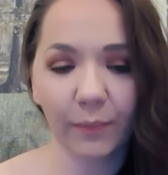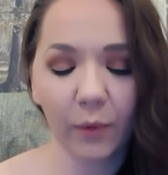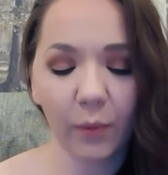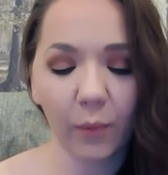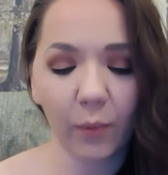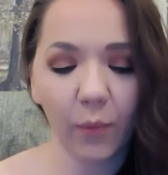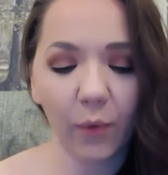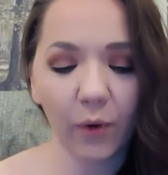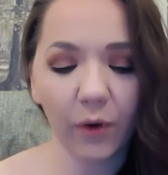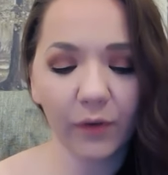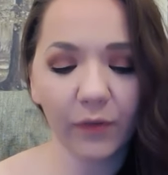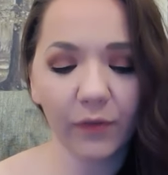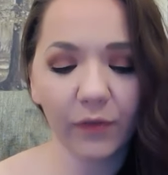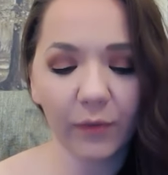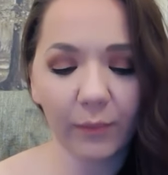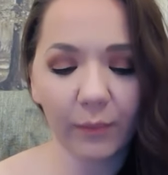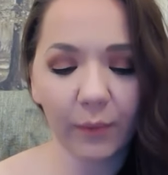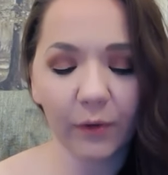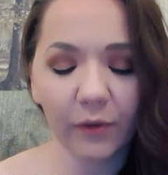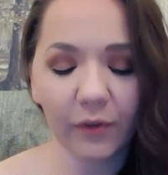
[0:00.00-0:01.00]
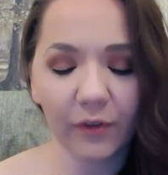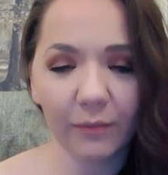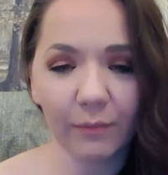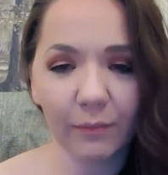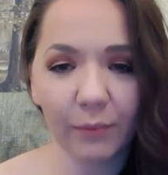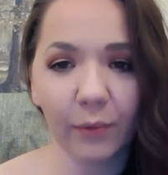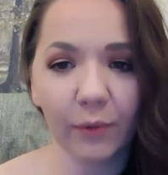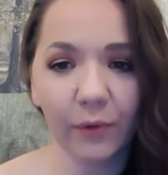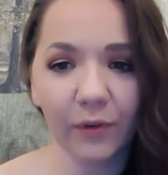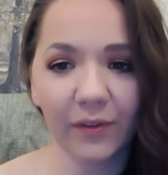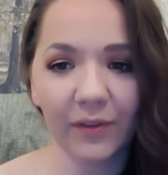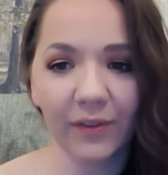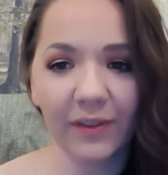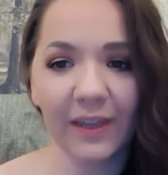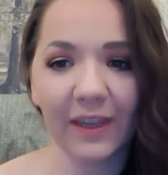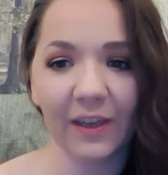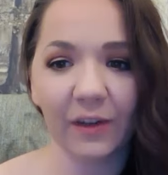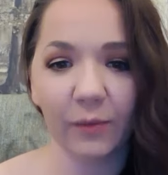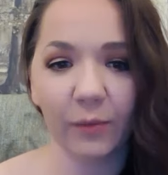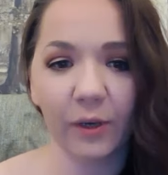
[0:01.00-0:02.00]
one of the most important
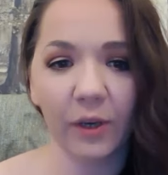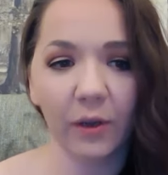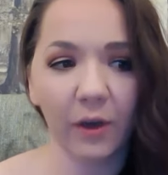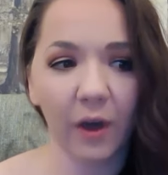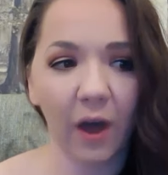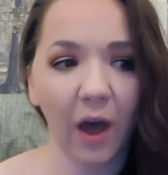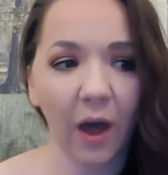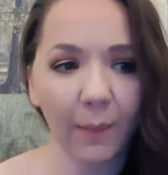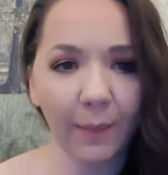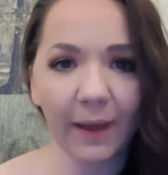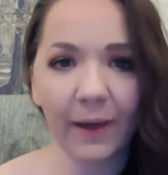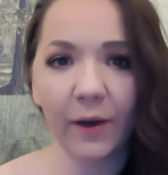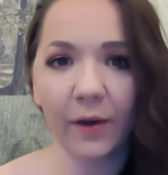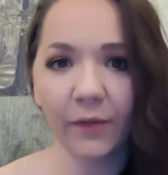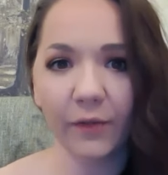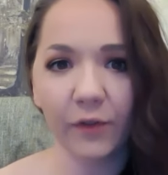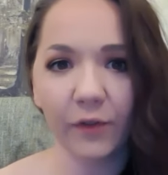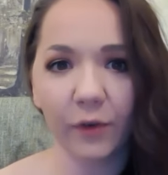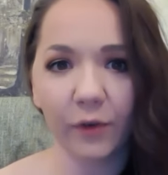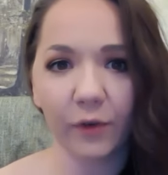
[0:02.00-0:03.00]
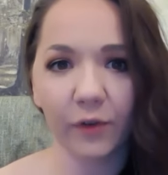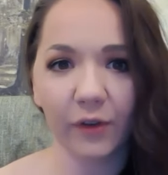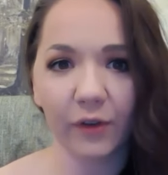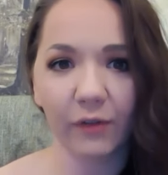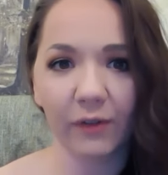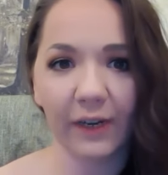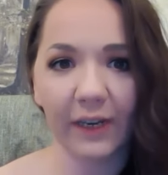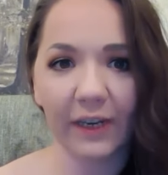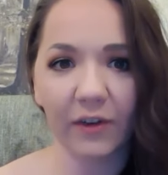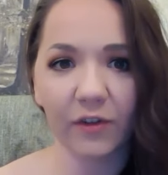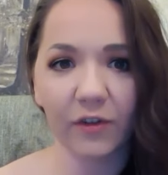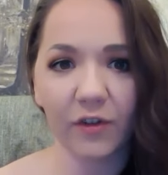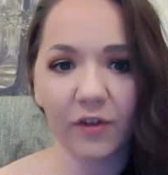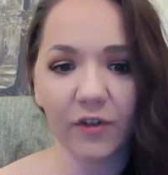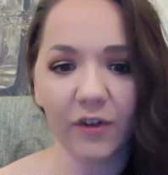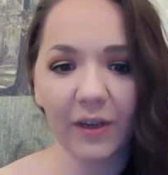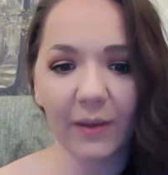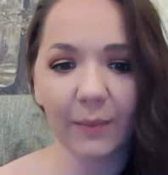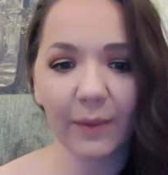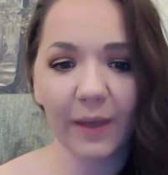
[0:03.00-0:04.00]
things when you come out of toxic
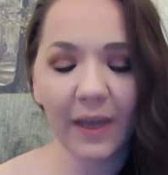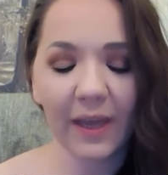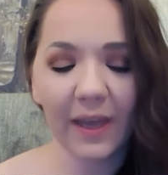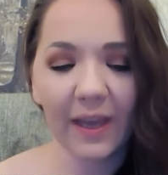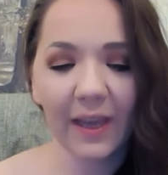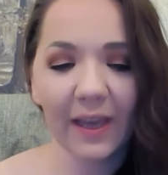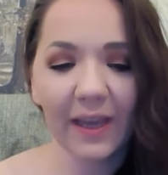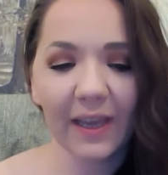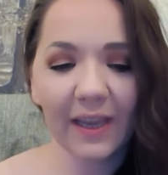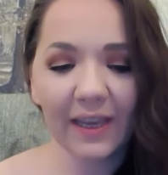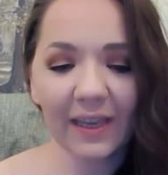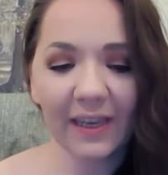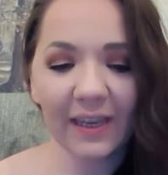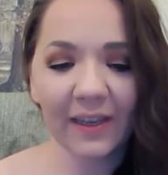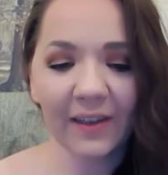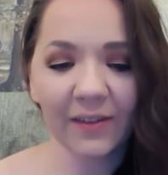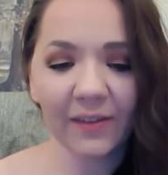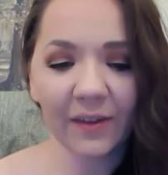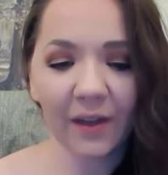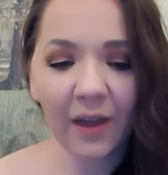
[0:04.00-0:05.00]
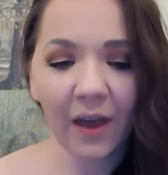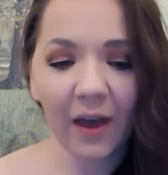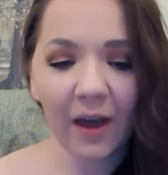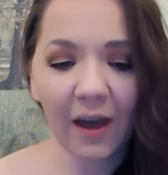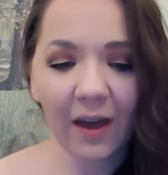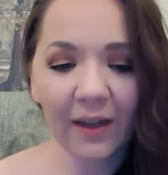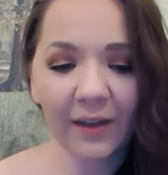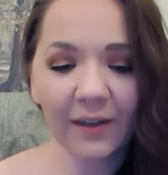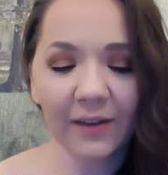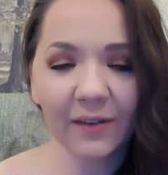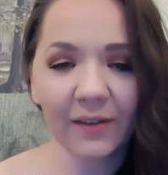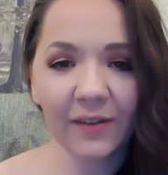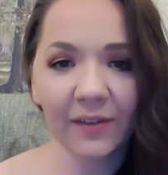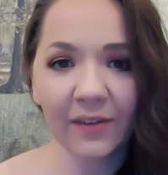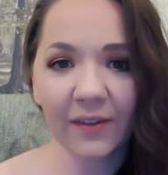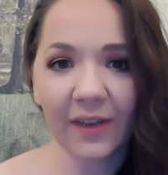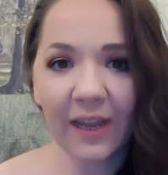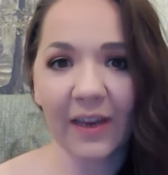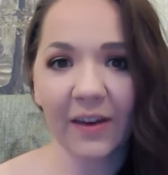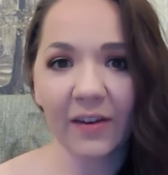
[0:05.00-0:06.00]
relationship is
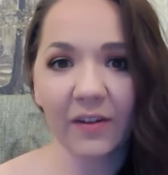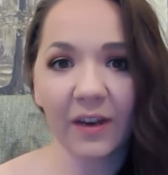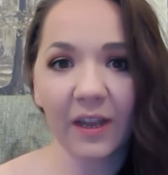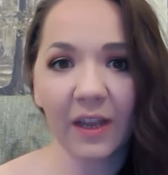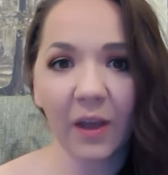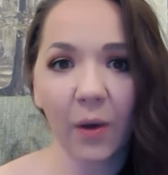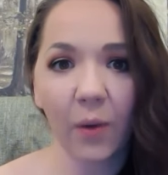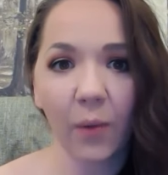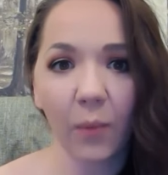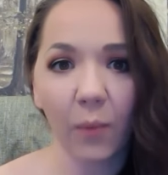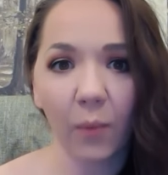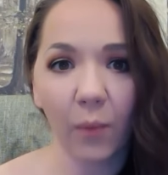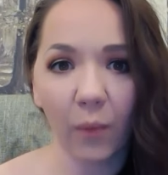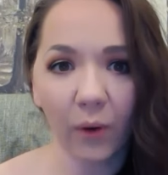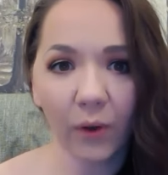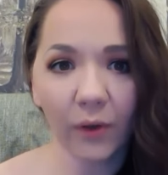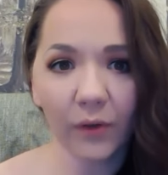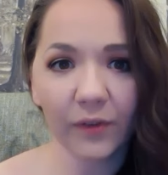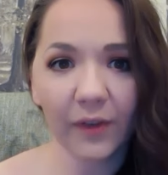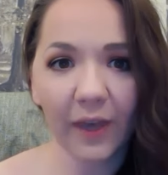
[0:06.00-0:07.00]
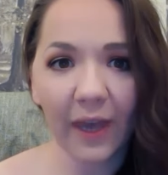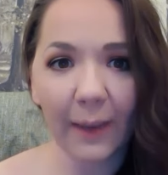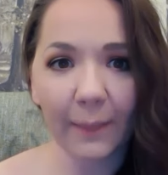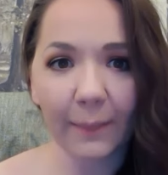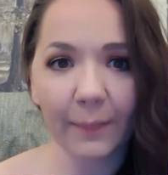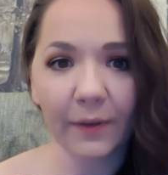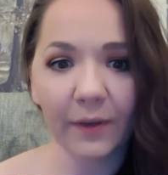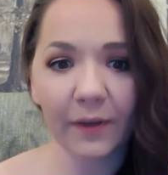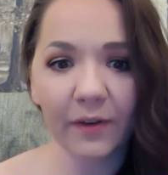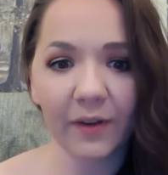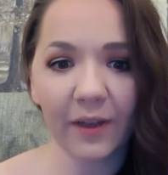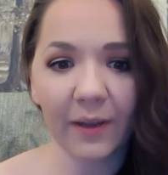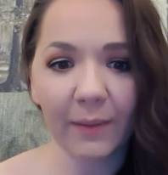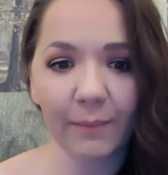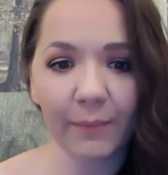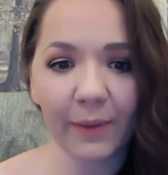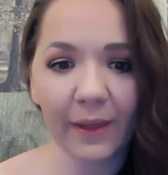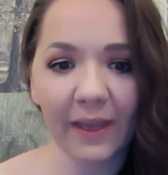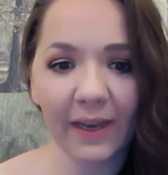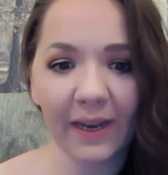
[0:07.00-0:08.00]
understanding what's happened
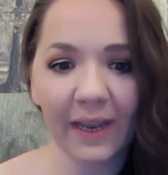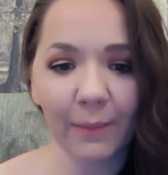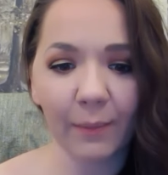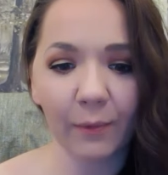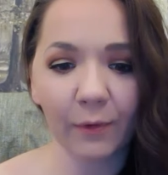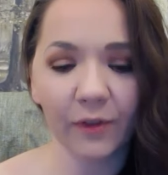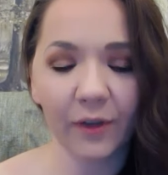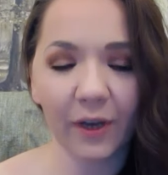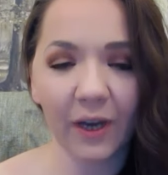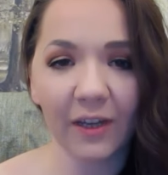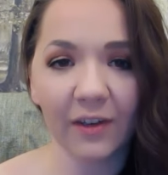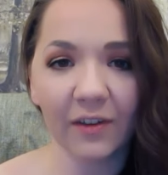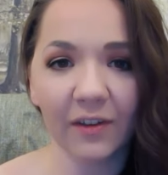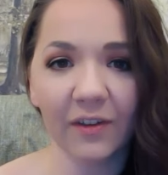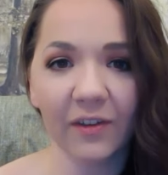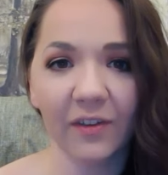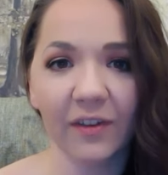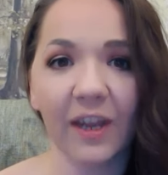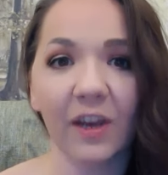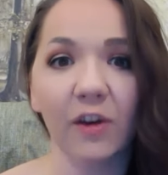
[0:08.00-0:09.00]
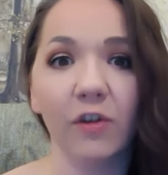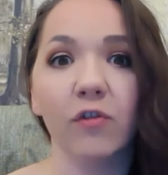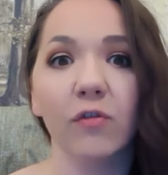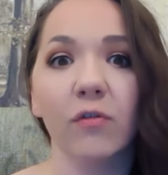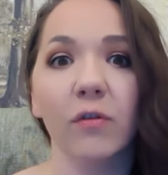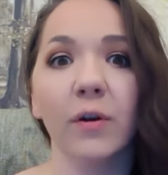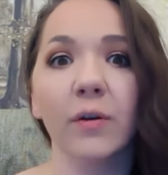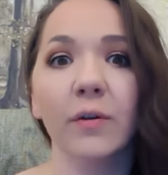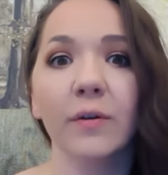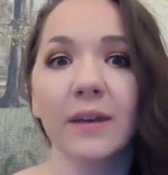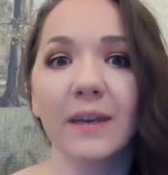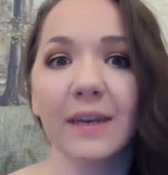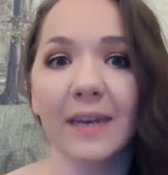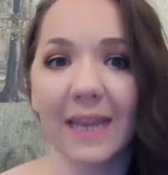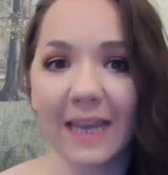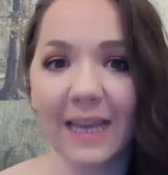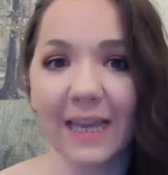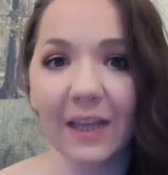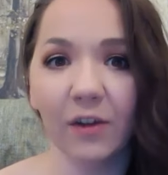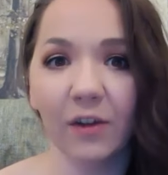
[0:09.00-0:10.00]
and being able to understand your own
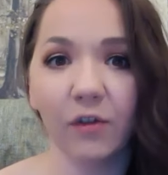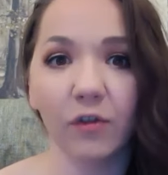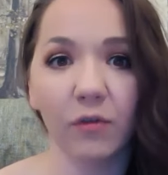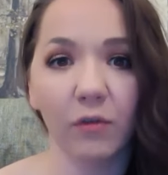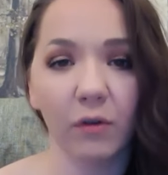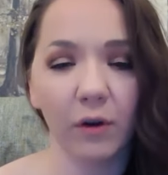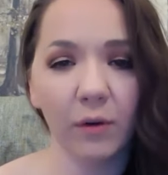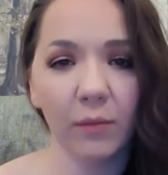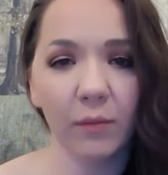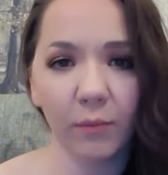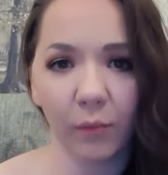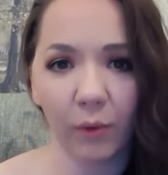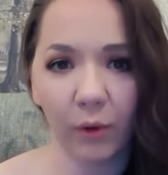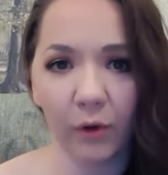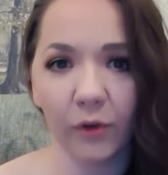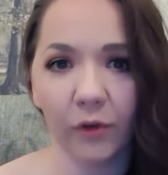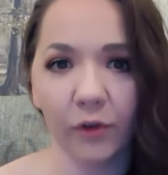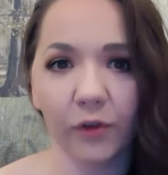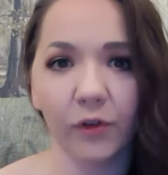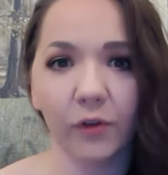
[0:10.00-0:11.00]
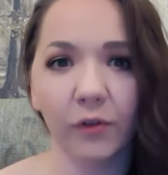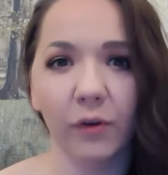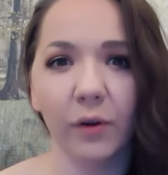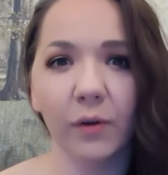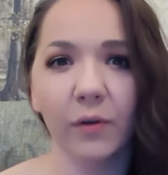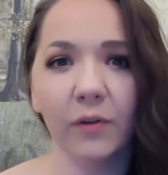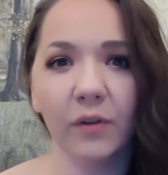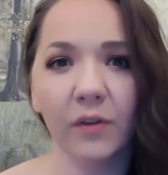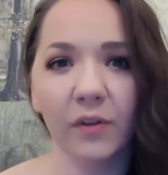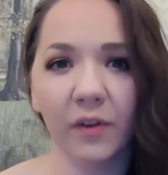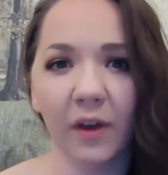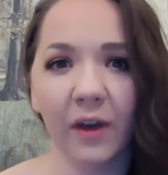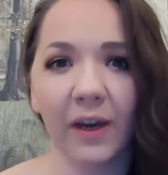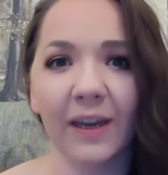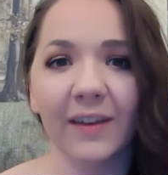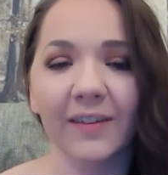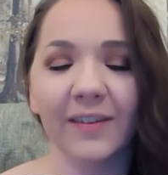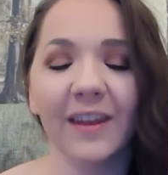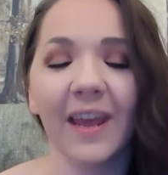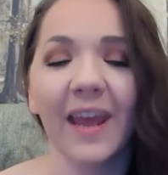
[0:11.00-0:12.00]
needs, your own wants, your own
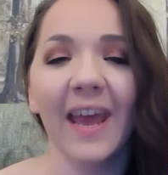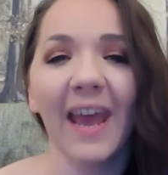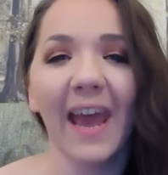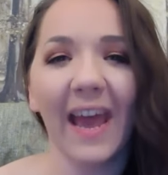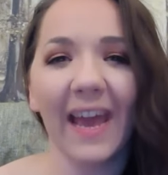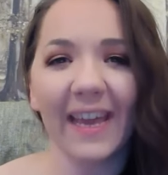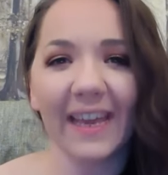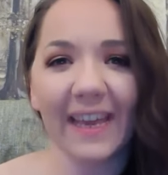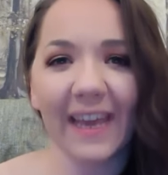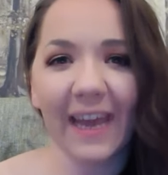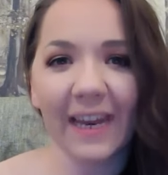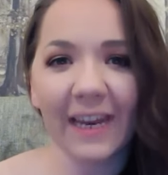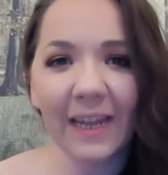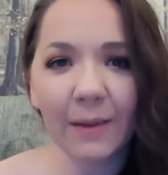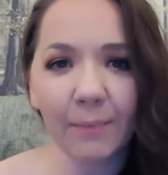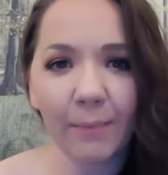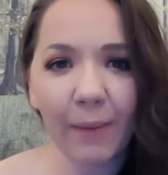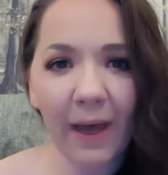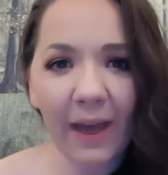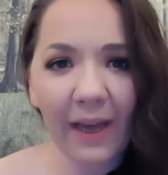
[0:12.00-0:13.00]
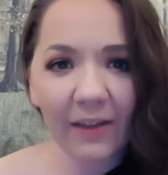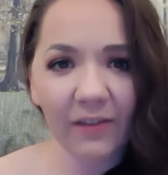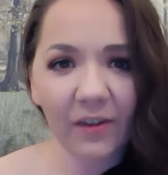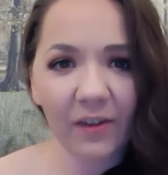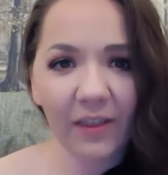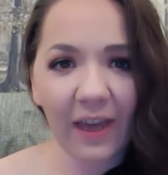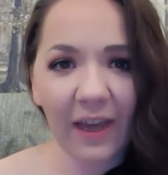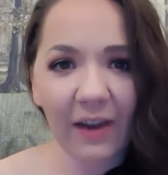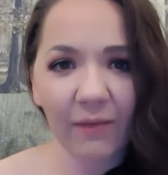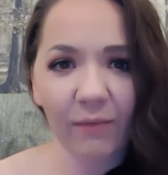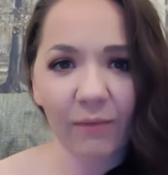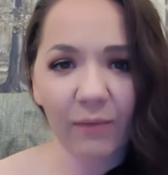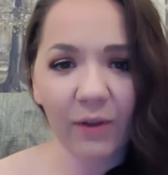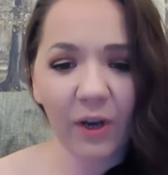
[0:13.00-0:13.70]
desires, and getting back to that,